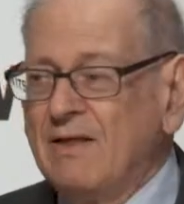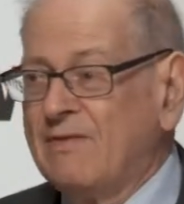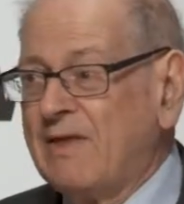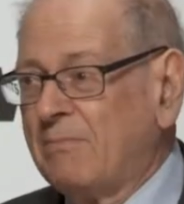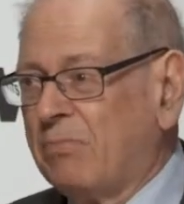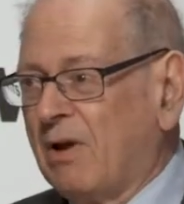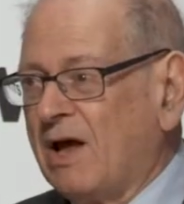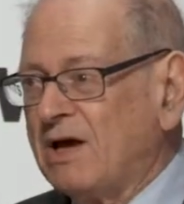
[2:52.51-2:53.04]

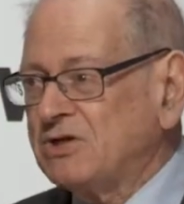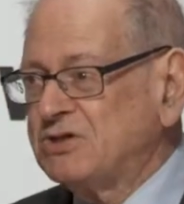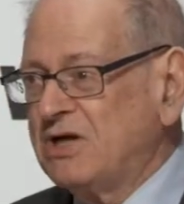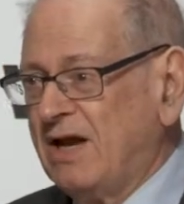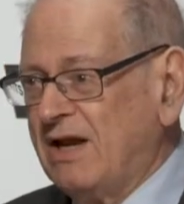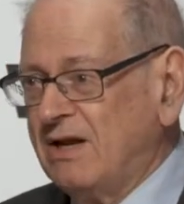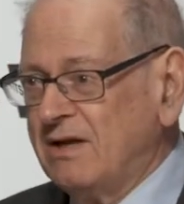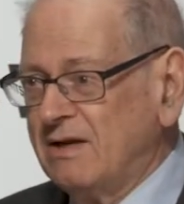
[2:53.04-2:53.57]
that
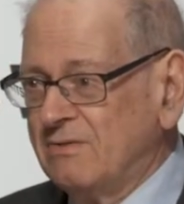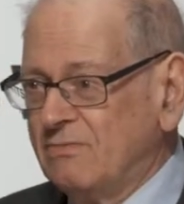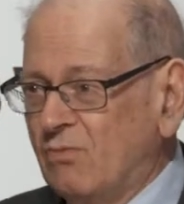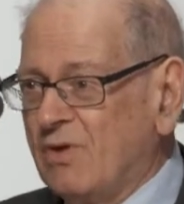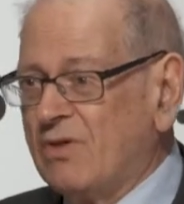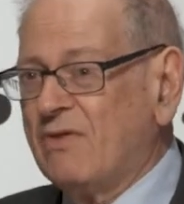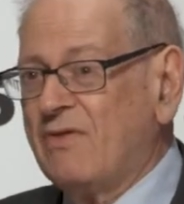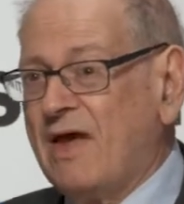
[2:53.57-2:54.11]
blockchain,
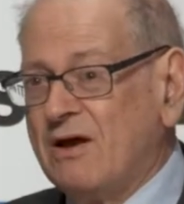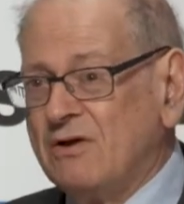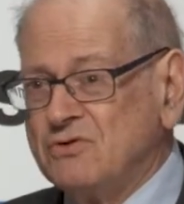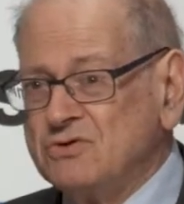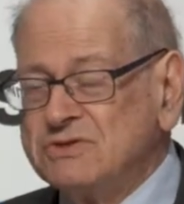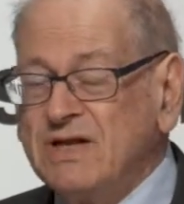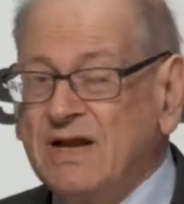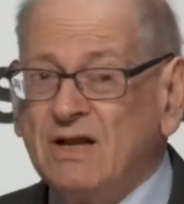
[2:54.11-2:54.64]
whether they
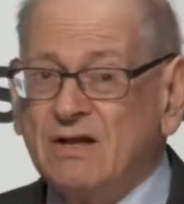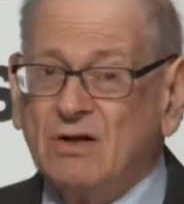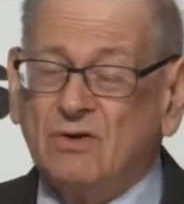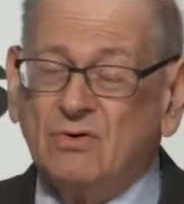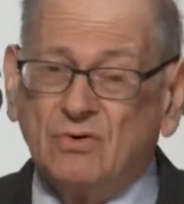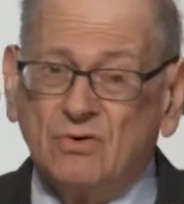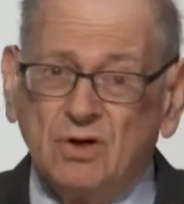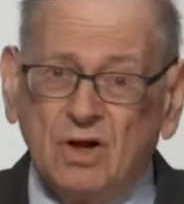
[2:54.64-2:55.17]
understand it
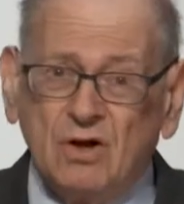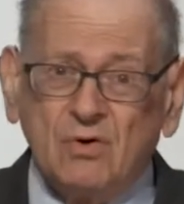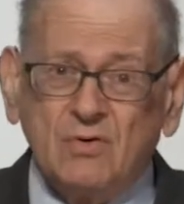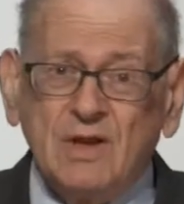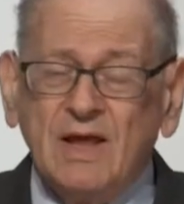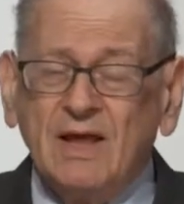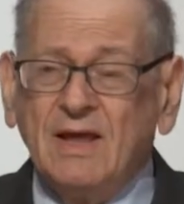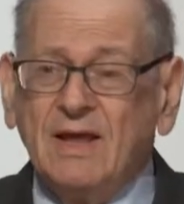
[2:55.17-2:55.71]
or
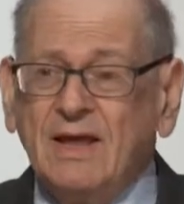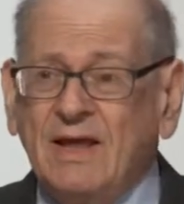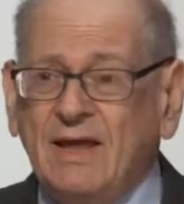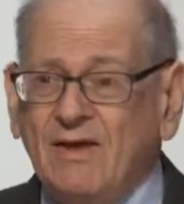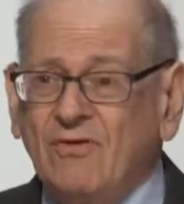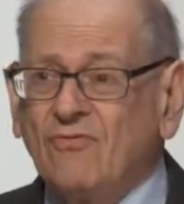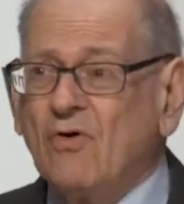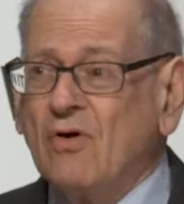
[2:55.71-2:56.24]
don't,
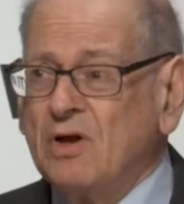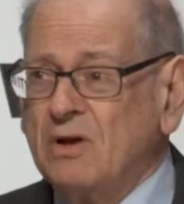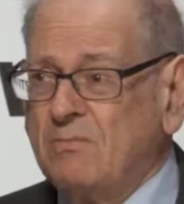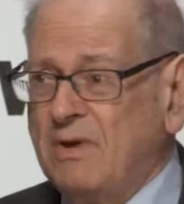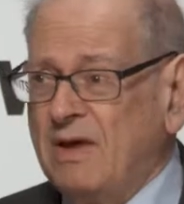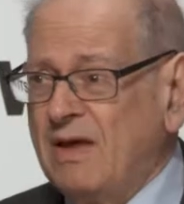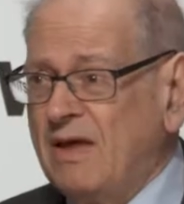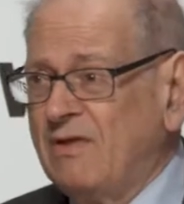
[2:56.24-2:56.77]
is going to
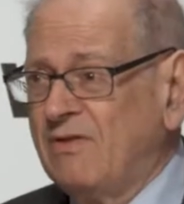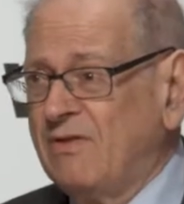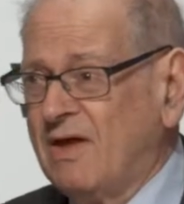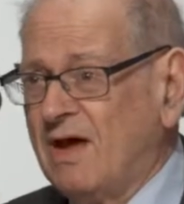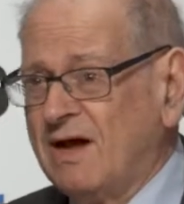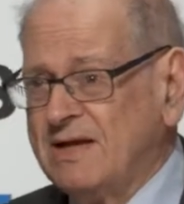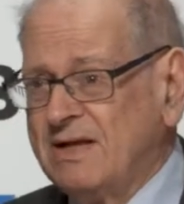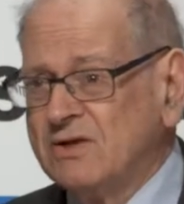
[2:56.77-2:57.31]
be
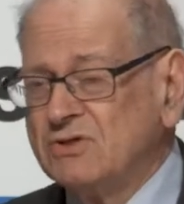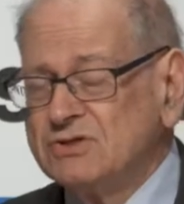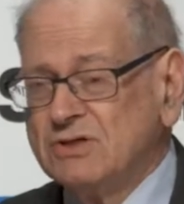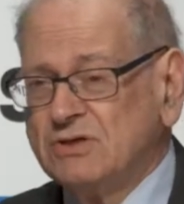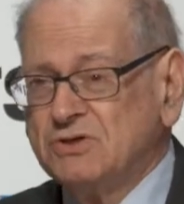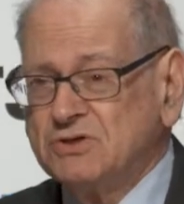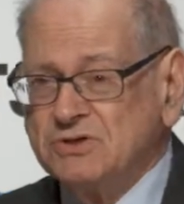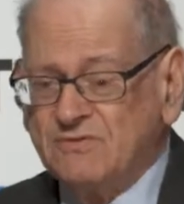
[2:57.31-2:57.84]
the ideal
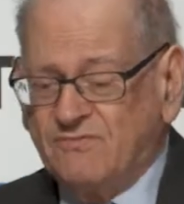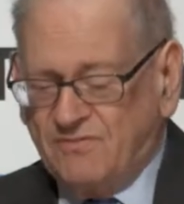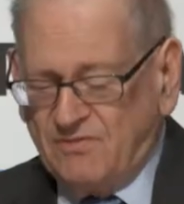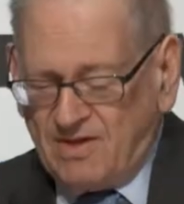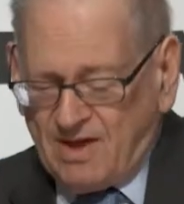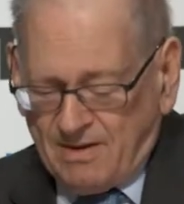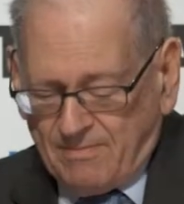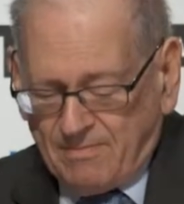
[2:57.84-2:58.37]
solution for
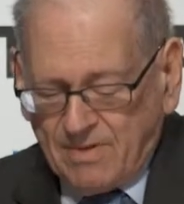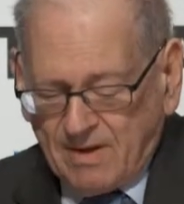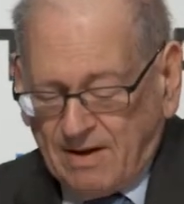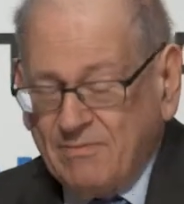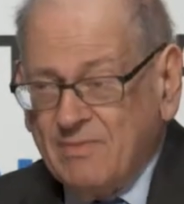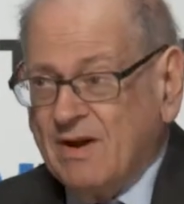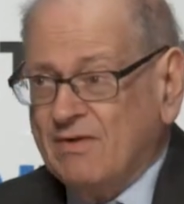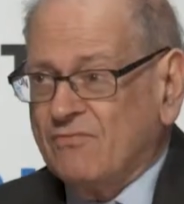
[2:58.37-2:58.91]
them. I
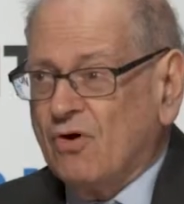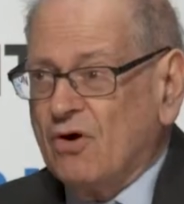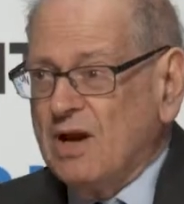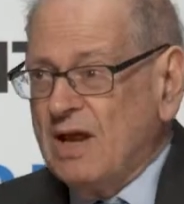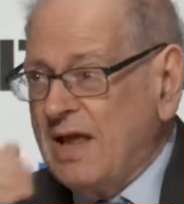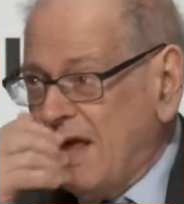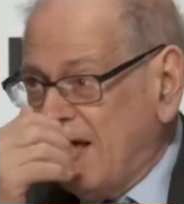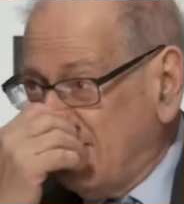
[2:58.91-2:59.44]
mean, I've
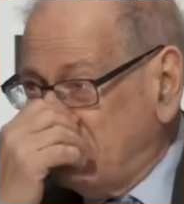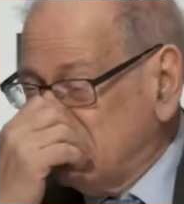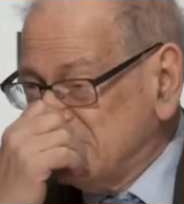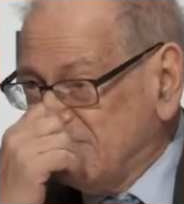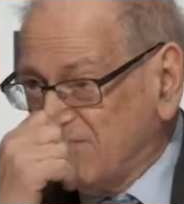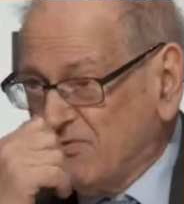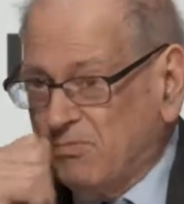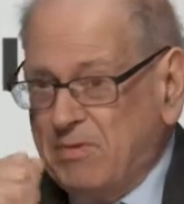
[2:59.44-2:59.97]
already had
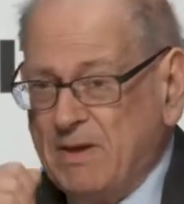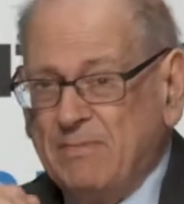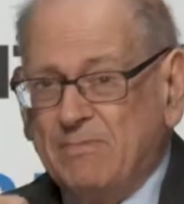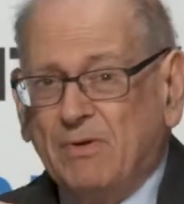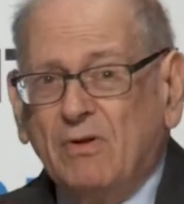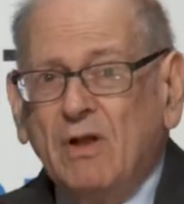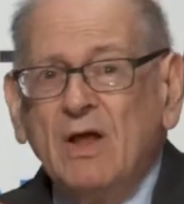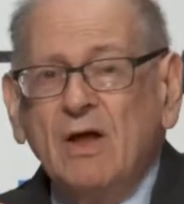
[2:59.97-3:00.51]
several
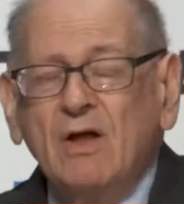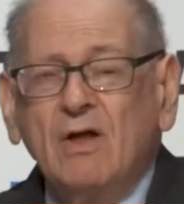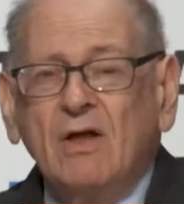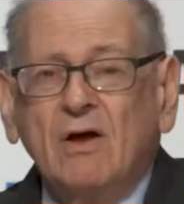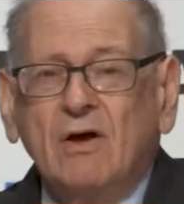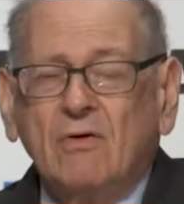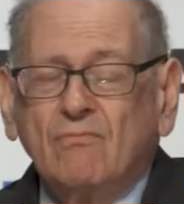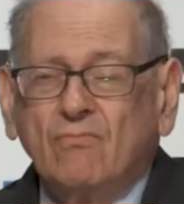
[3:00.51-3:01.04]
people
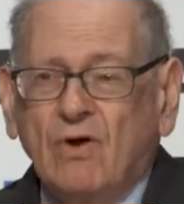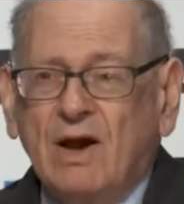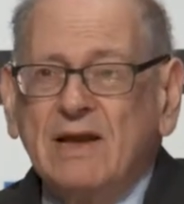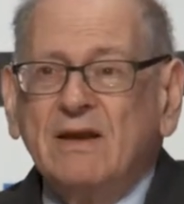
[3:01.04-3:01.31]
write